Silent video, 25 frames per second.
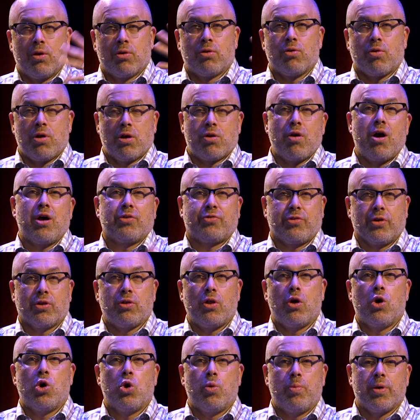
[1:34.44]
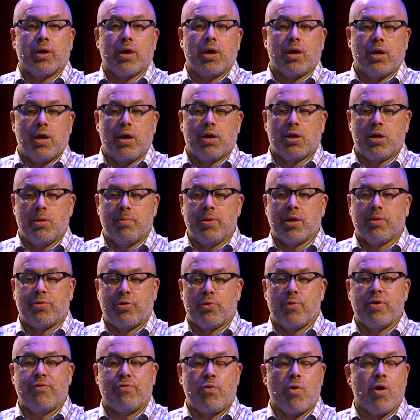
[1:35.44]
across the globe, it could be
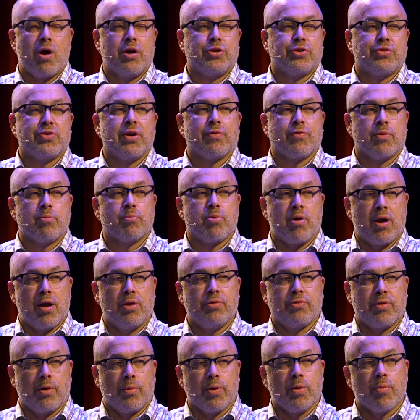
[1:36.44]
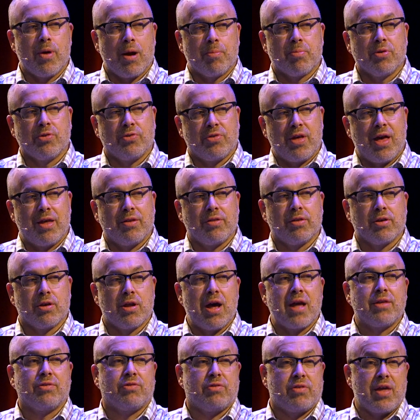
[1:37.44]
300 or 400 different brands that we represent. In the
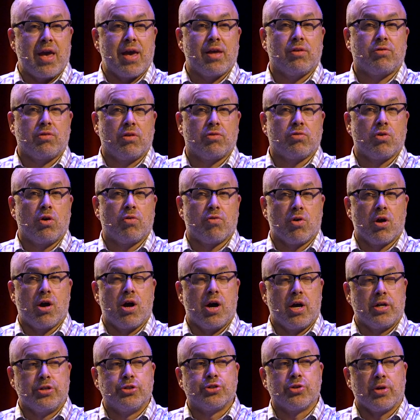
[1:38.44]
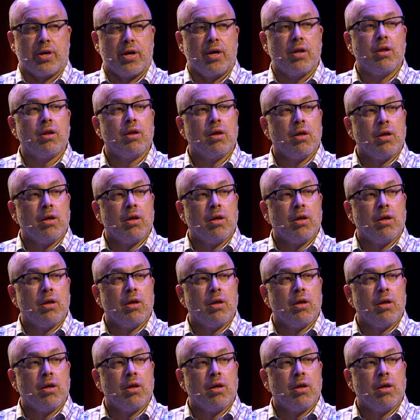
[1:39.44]
United States, it's over 100.